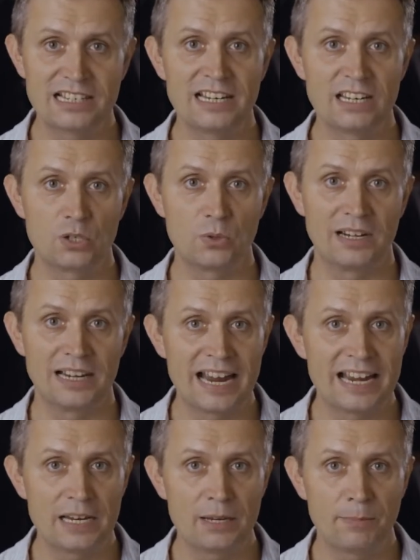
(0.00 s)
leading to a
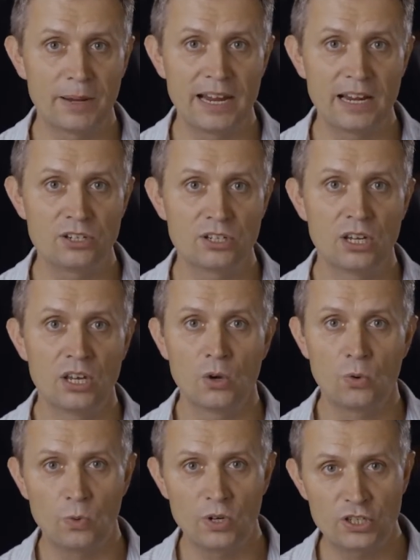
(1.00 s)
landing page,
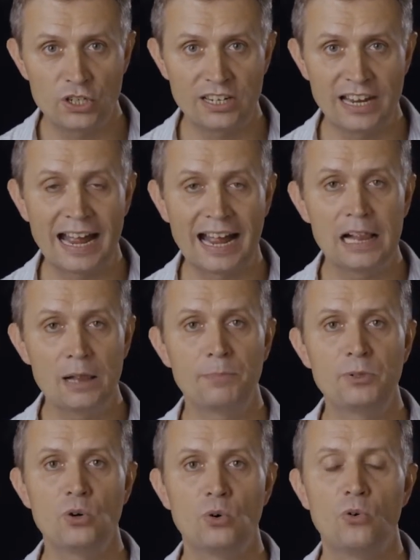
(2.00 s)
which can help your